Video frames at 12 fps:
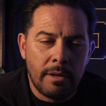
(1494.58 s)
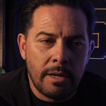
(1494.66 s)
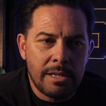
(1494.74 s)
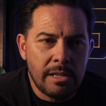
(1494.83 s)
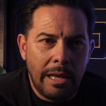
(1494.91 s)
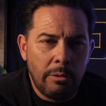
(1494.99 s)

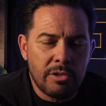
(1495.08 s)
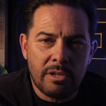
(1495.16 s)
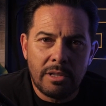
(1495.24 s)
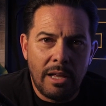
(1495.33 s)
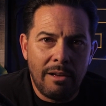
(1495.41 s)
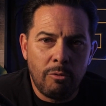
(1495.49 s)
His language
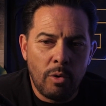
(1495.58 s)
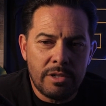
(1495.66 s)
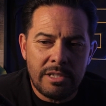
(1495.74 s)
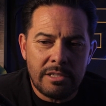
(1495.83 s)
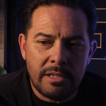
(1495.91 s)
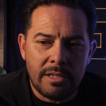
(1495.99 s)
of love
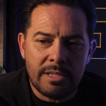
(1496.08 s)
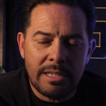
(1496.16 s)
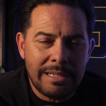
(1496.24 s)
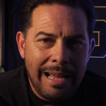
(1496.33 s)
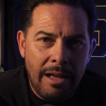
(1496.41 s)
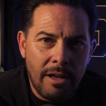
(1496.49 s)
wasn't to
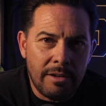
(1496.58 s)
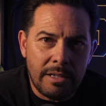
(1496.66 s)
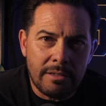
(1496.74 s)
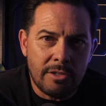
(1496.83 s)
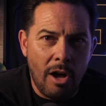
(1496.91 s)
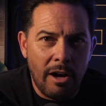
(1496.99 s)
sit down
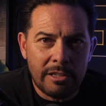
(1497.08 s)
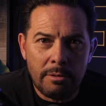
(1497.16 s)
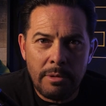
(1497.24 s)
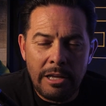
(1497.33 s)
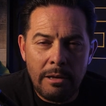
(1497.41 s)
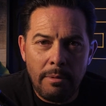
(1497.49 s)
and talk to
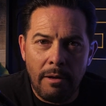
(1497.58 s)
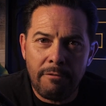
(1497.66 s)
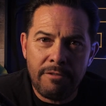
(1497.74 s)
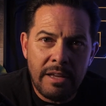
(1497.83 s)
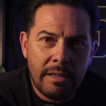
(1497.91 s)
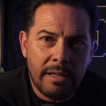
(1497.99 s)
me about
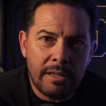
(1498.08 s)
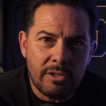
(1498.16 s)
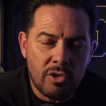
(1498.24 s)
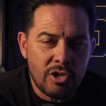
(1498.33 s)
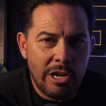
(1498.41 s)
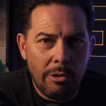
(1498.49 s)
feelings
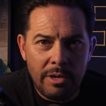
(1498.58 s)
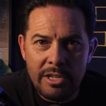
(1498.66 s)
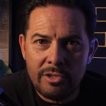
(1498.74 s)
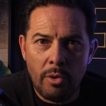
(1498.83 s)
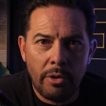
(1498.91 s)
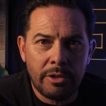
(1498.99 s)
and share what
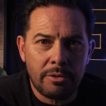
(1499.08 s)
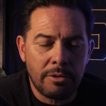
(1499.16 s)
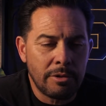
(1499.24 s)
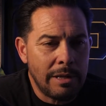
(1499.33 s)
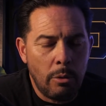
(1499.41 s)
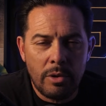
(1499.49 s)
he's going
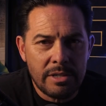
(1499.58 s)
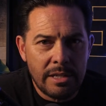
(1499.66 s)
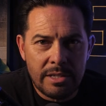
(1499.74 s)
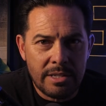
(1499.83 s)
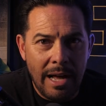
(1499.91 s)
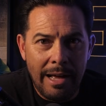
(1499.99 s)
through. That wasn't
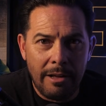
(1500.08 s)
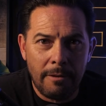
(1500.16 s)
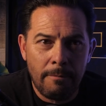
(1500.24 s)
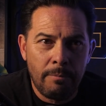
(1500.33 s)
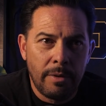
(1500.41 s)
his style.